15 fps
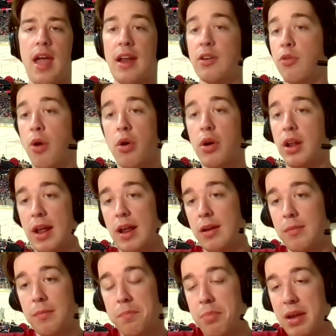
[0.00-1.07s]
and
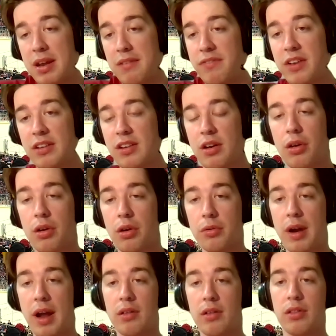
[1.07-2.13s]
Kuokkanen being physical
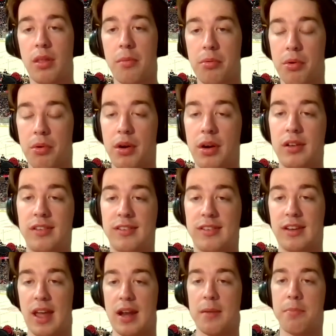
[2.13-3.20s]
around the boards,
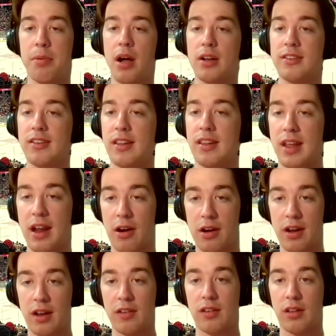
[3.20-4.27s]
getting pucks to the
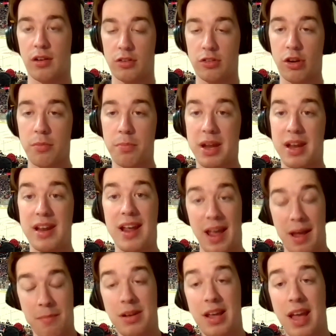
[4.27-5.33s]
areas that he should be,
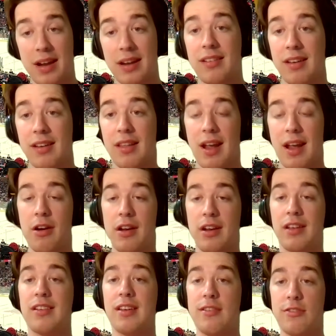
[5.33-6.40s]
him getting to the
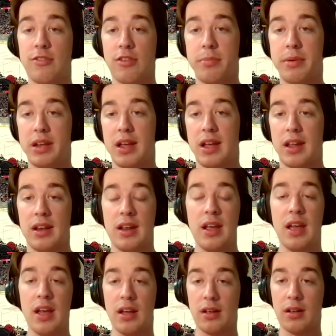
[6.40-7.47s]
areas he should be in,
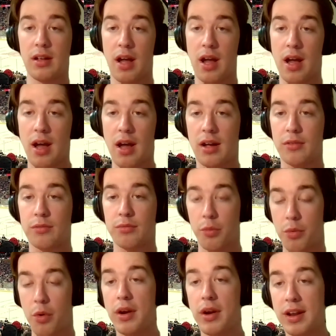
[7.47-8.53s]

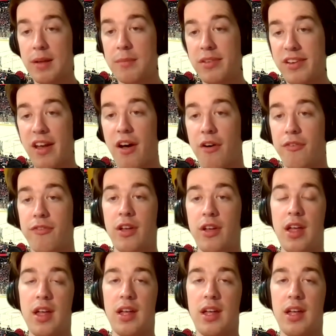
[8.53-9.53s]
rewarding himself.